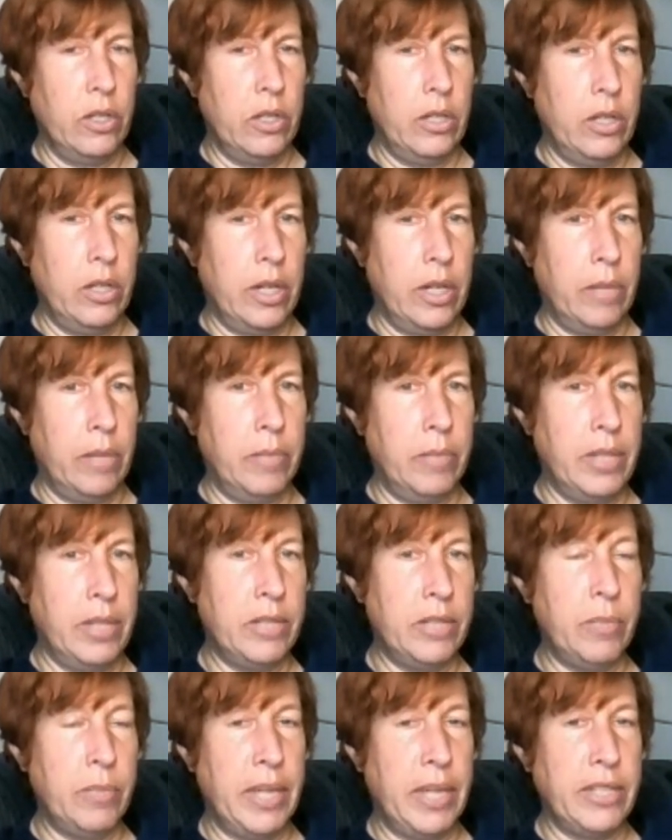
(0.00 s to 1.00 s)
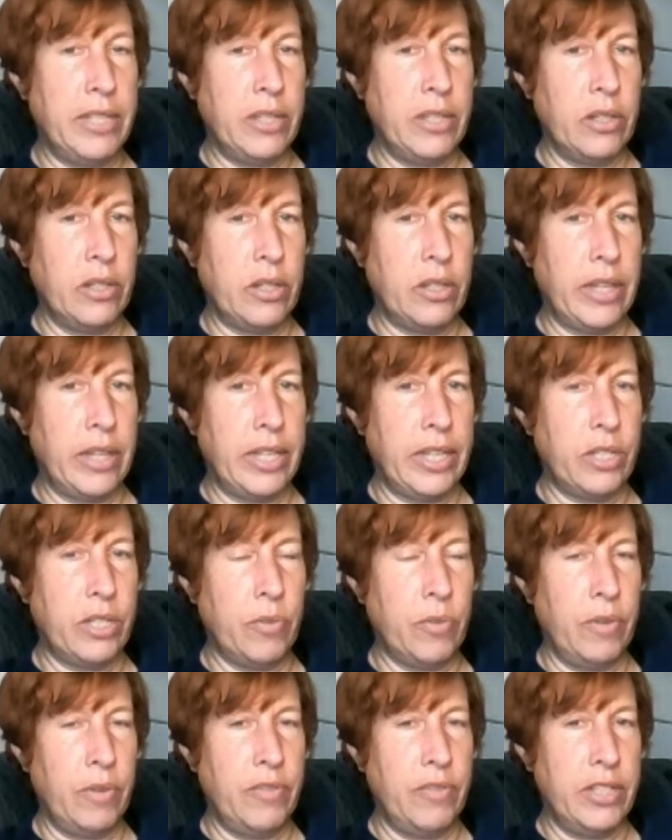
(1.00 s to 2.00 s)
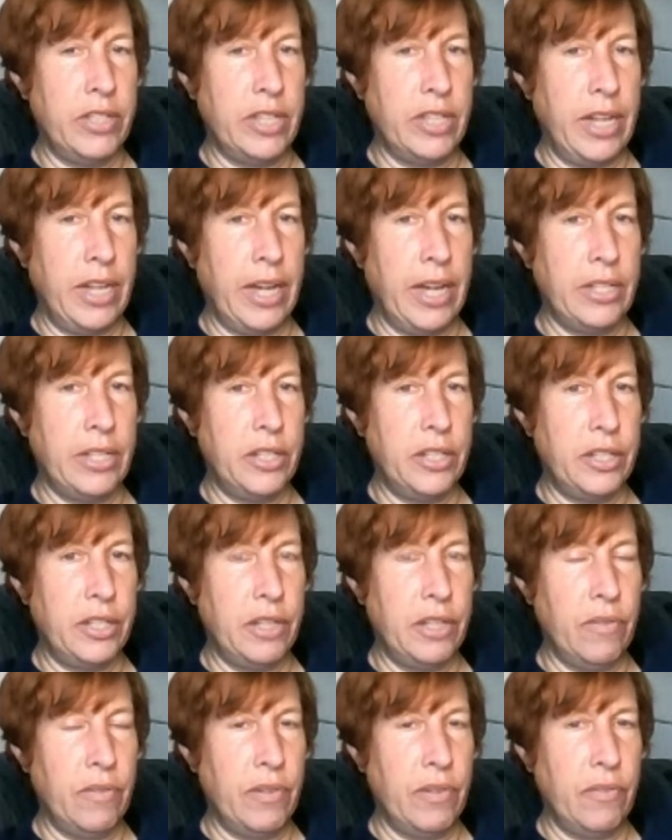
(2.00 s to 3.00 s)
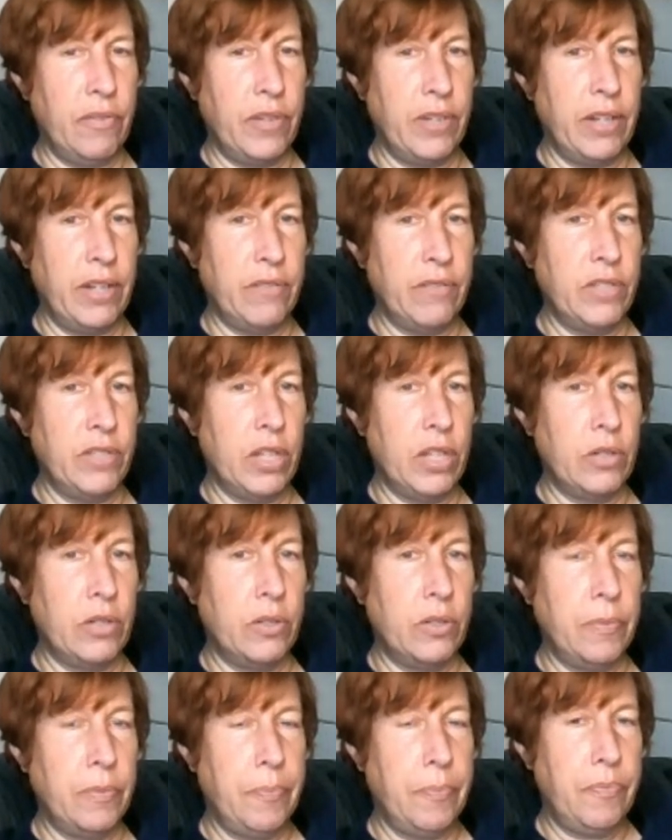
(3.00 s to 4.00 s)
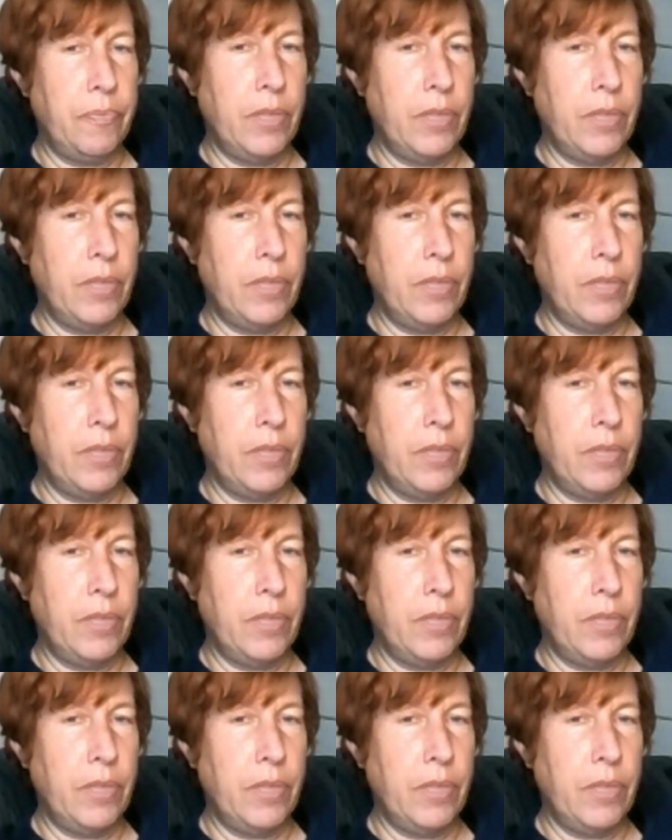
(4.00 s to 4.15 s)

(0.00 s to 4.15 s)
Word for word: Um, this makes it look like Swift is an adjective in front of Tuttle.